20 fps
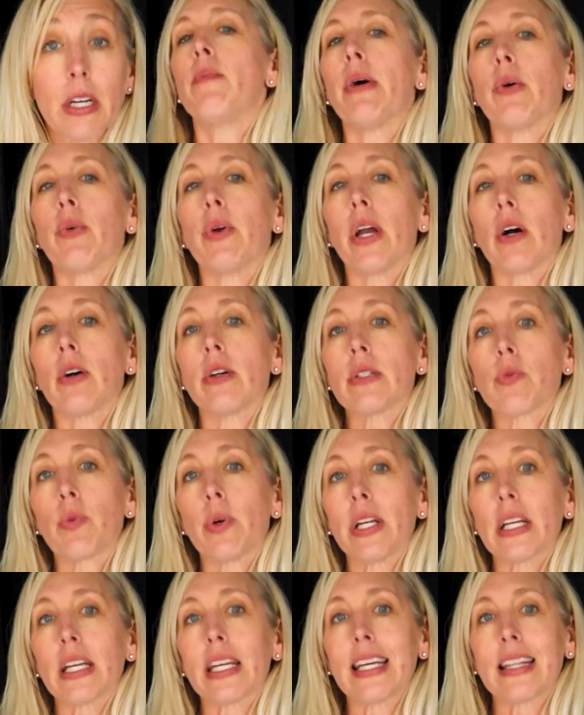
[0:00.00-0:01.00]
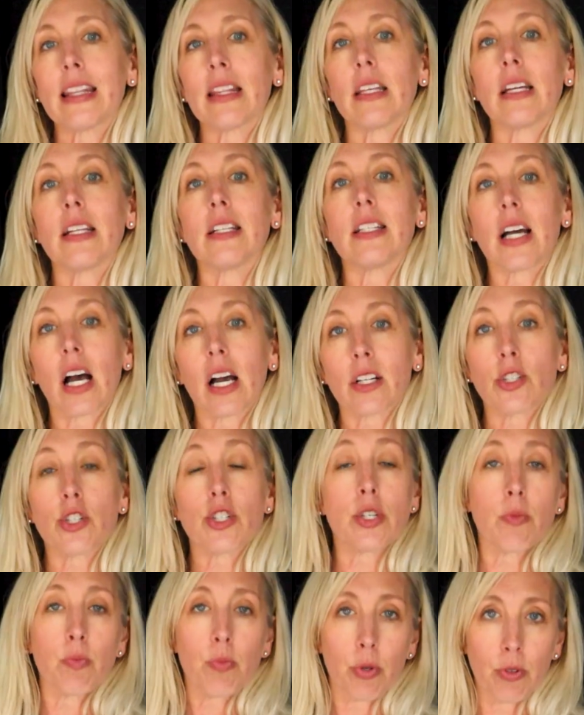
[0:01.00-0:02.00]
But we always want to get the
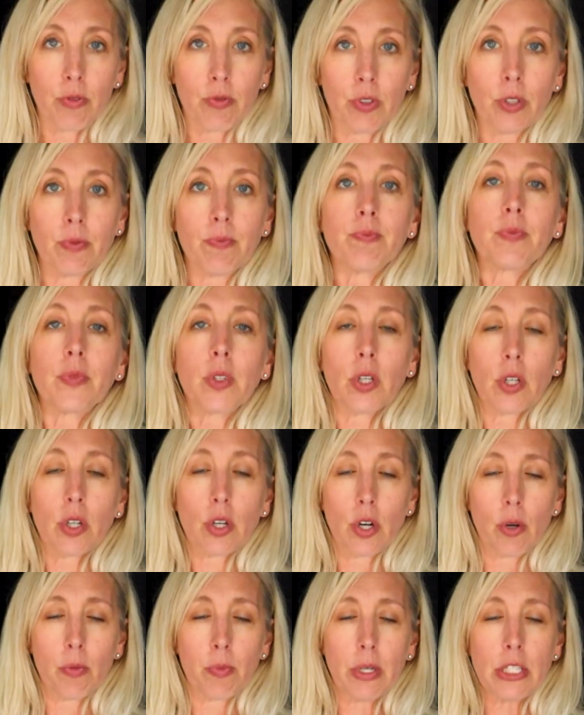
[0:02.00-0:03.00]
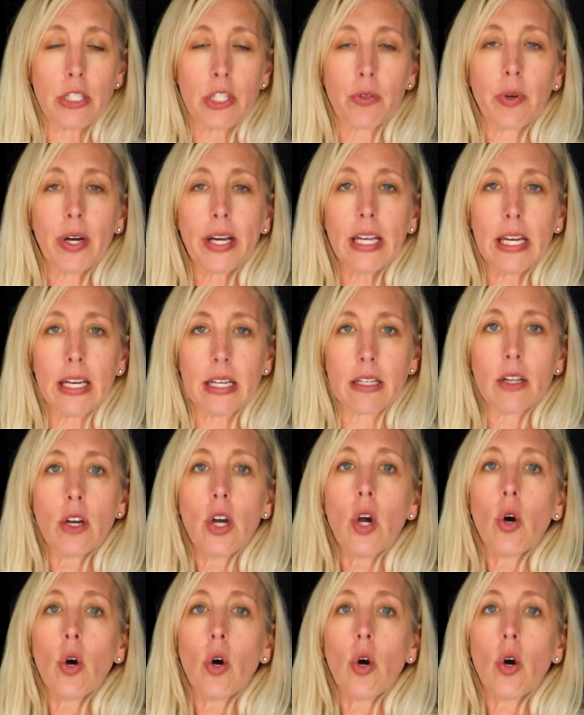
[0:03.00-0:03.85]
doctor's approval, your OBGYN,